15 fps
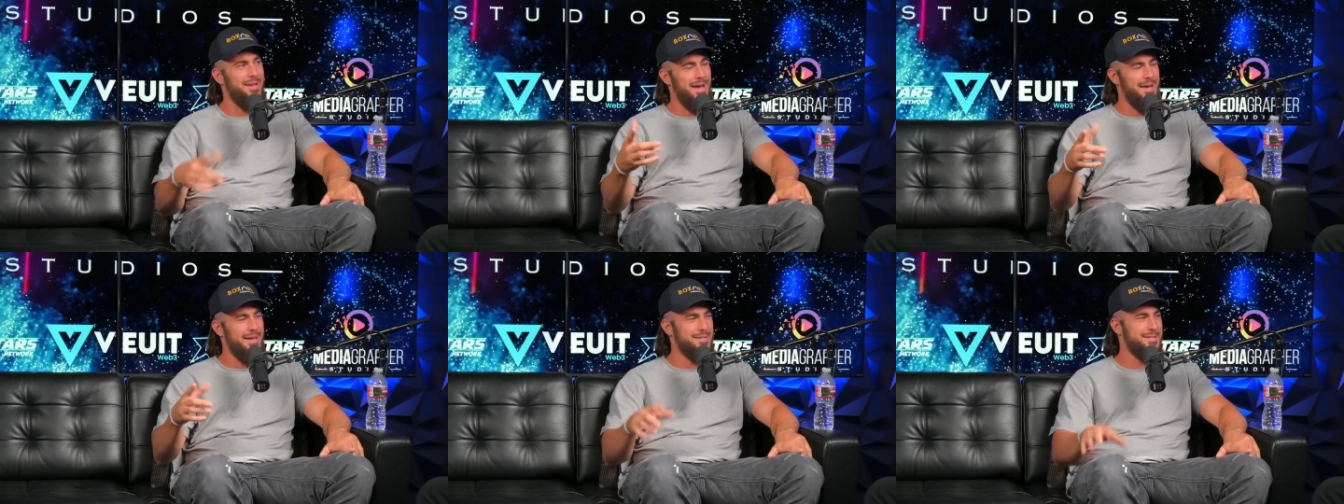
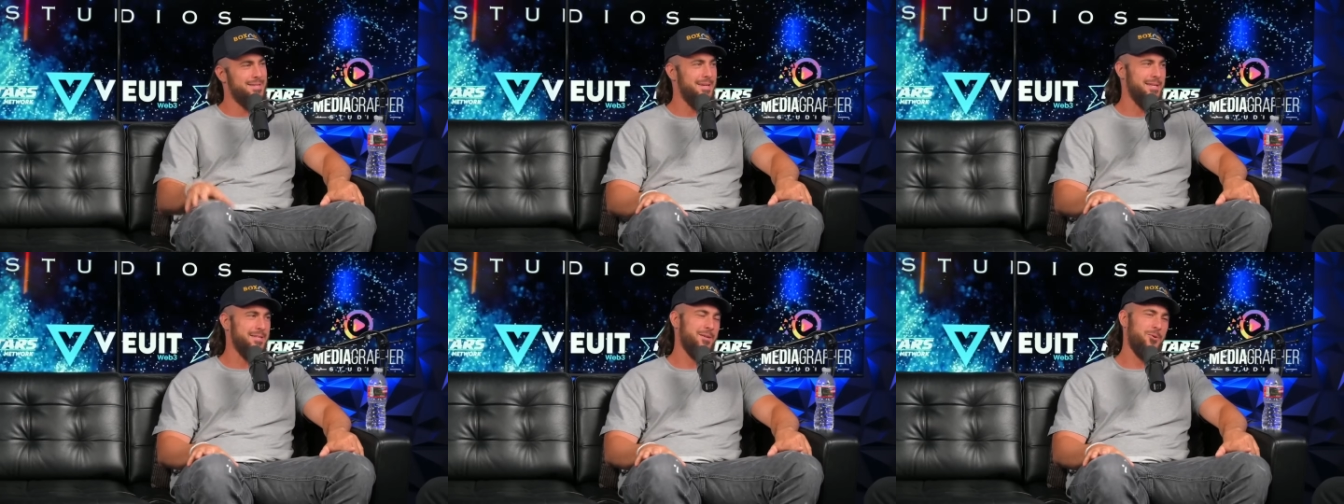yeah
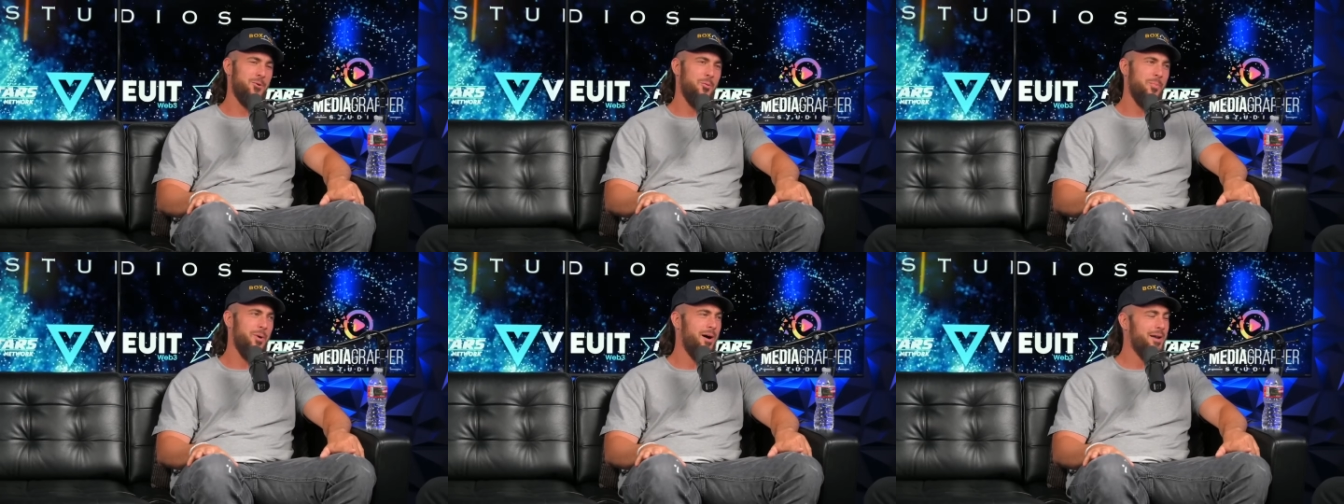it's it's a
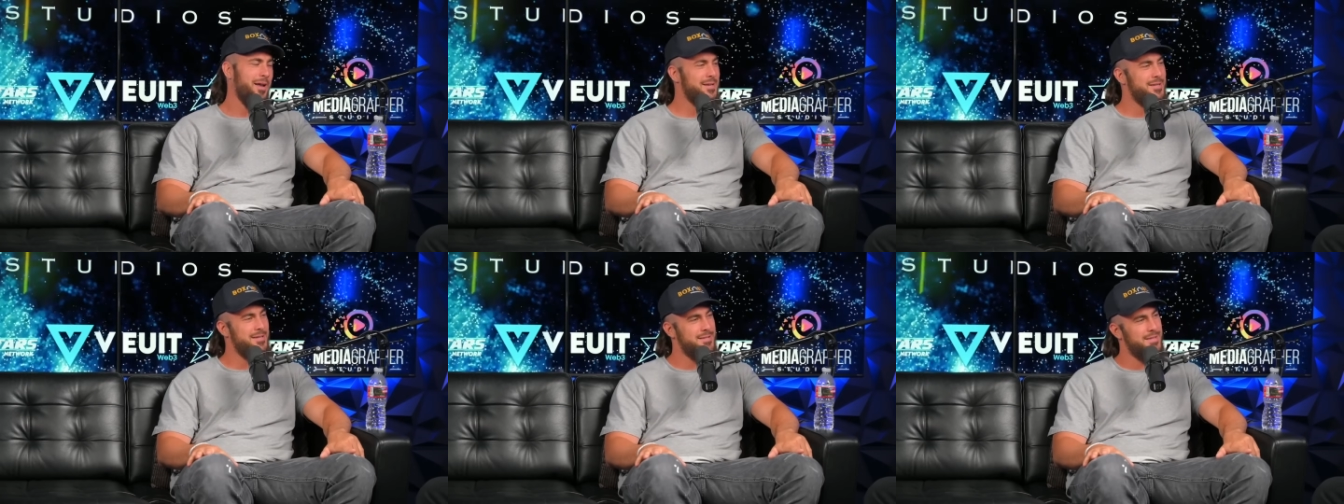cool
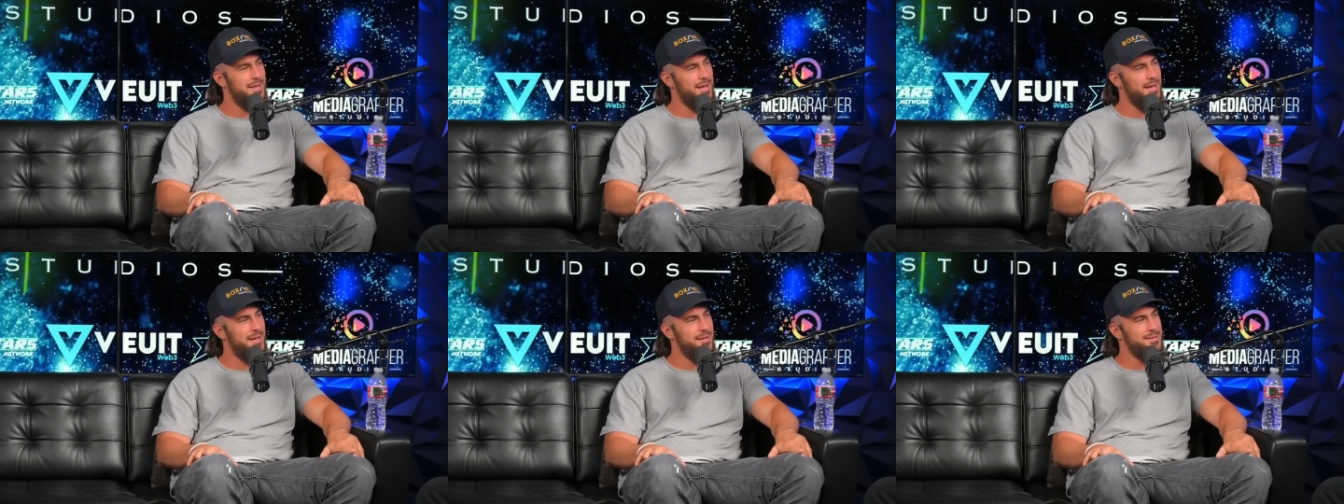product, he
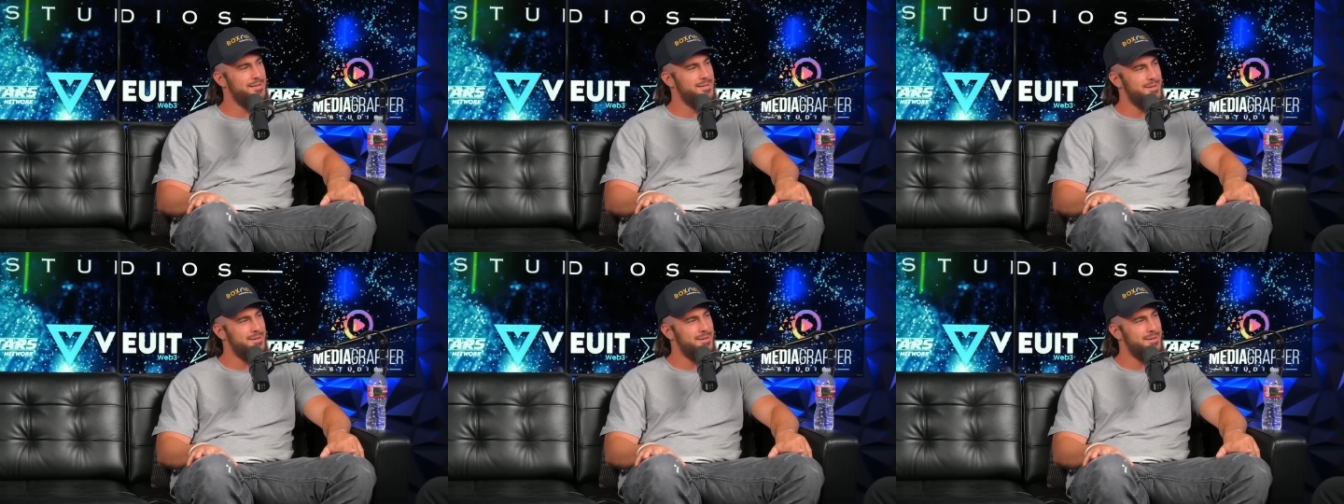said.